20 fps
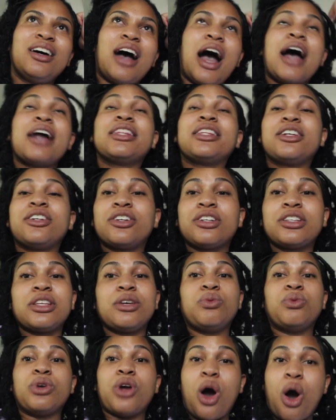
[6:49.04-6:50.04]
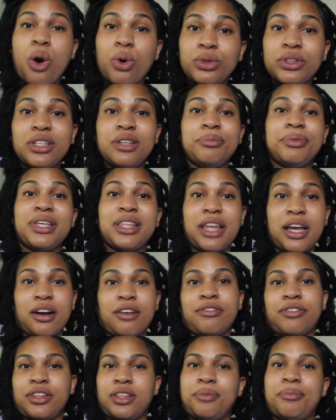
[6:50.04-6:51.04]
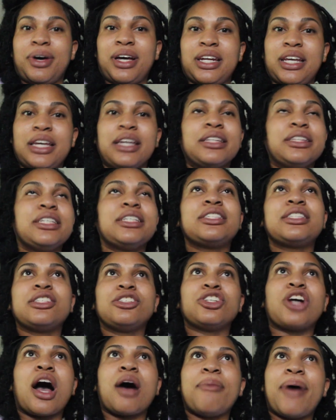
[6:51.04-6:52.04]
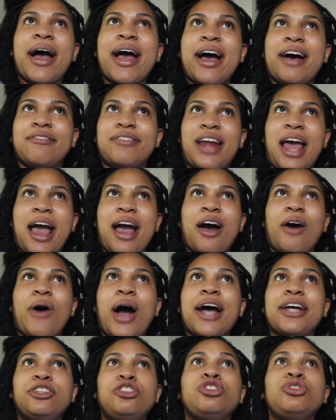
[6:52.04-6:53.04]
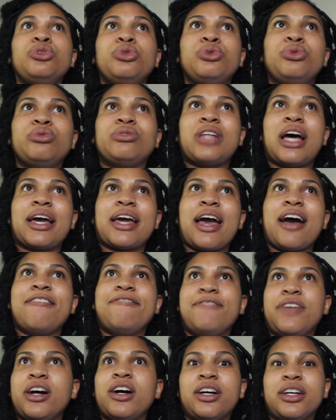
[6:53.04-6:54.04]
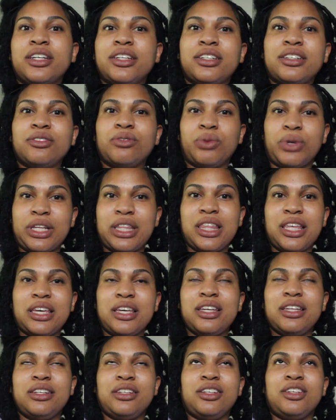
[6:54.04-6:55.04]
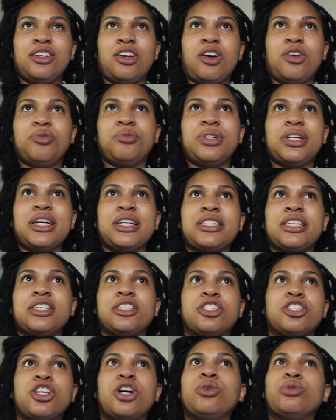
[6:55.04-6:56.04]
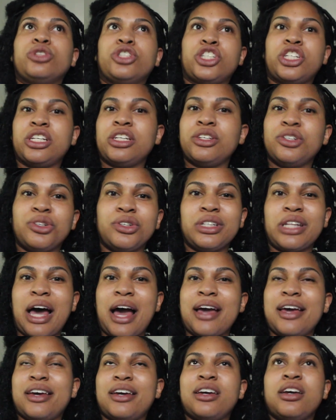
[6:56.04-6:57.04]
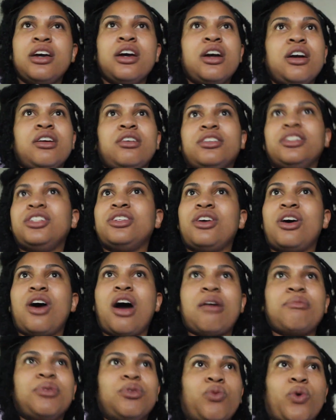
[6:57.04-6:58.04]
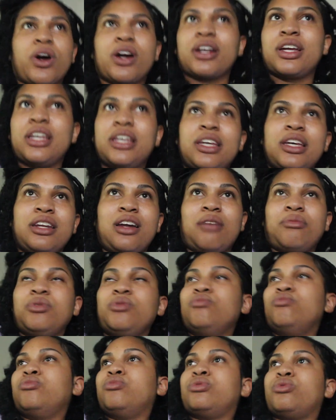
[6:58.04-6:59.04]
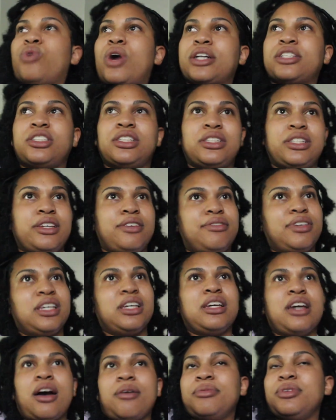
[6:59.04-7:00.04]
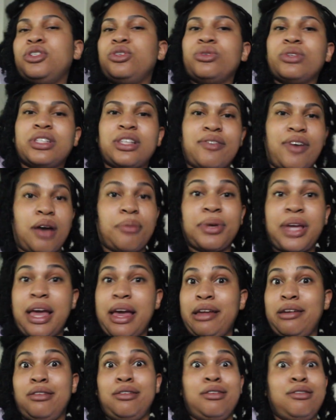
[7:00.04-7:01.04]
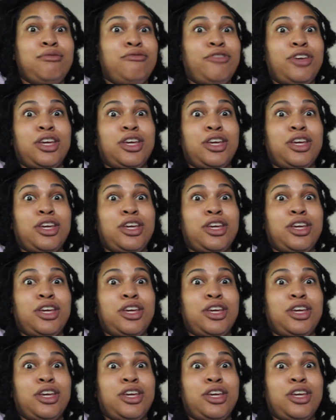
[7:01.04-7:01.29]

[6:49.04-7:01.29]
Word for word: I literally would only be there for the money. At least the job I have now, I do like have fun with it, you know, because it's so chill. Like, you know, I'll be working, I'll be watching T V, I'll be doing stuff, I'll be editing